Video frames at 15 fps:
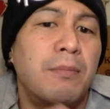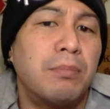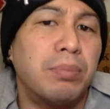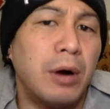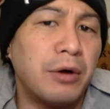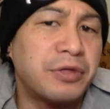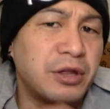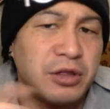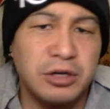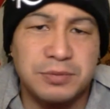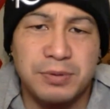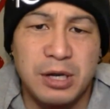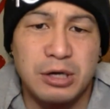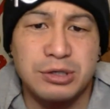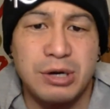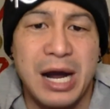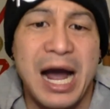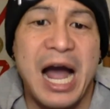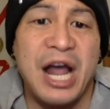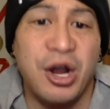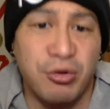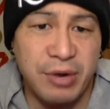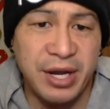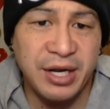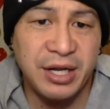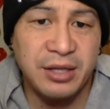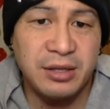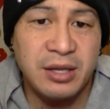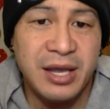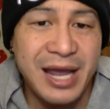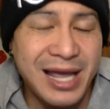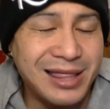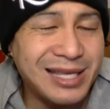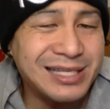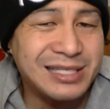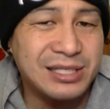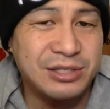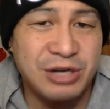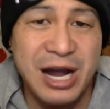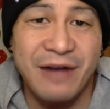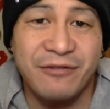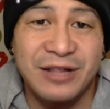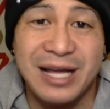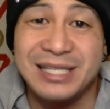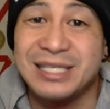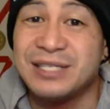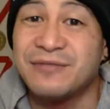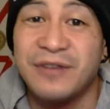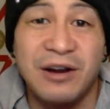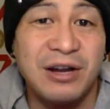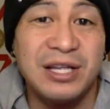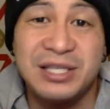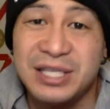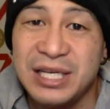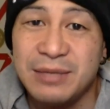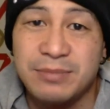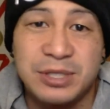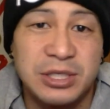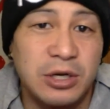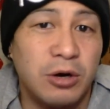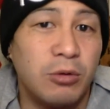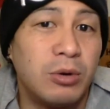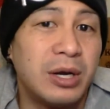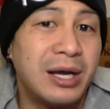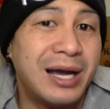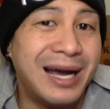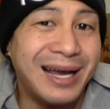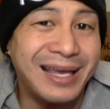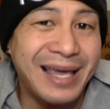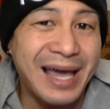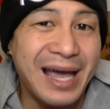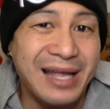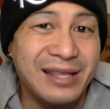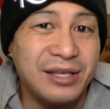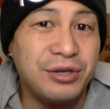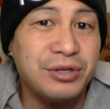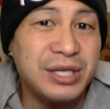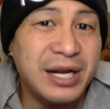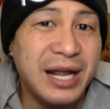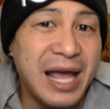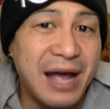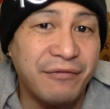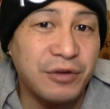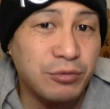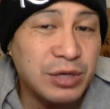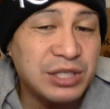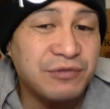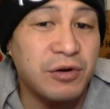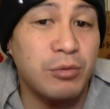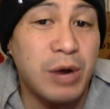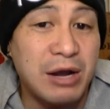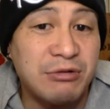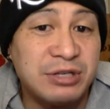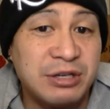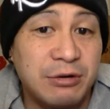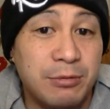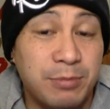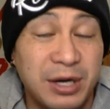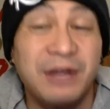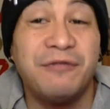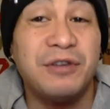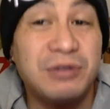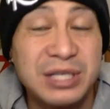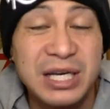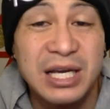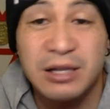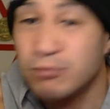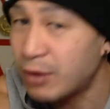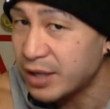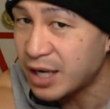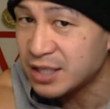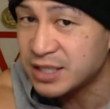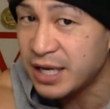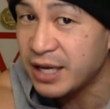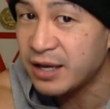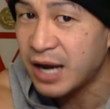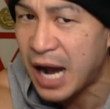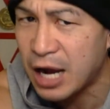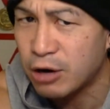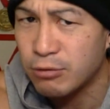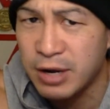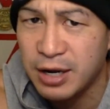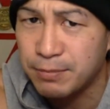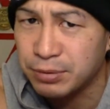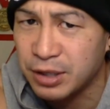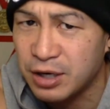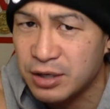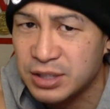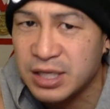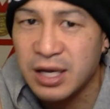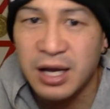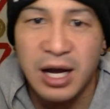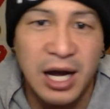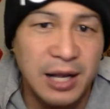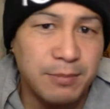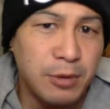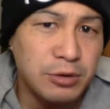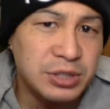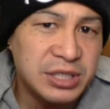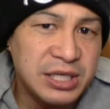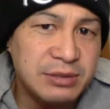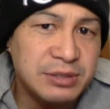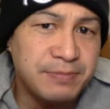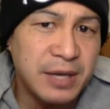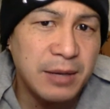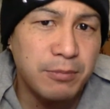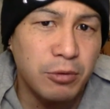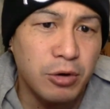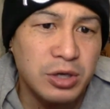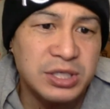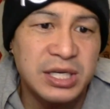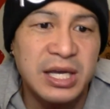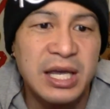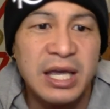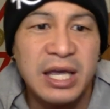Both of those players are higher rated, and this draft class is very deep. So again, you didn't have to reach for a wide receiver, but if you did, why not take higher rated players on most teams' big boards